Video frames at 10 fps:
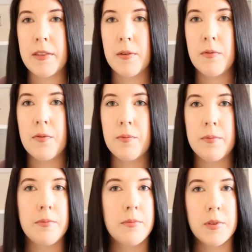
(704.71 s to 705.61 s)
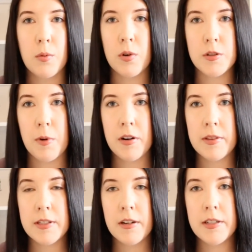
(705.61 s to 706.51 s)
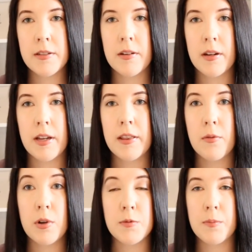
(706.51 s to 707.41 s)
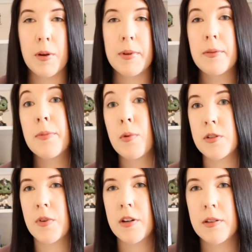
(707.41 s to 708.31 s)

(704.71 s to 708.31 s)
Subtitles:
the worst part of the series, and the worst part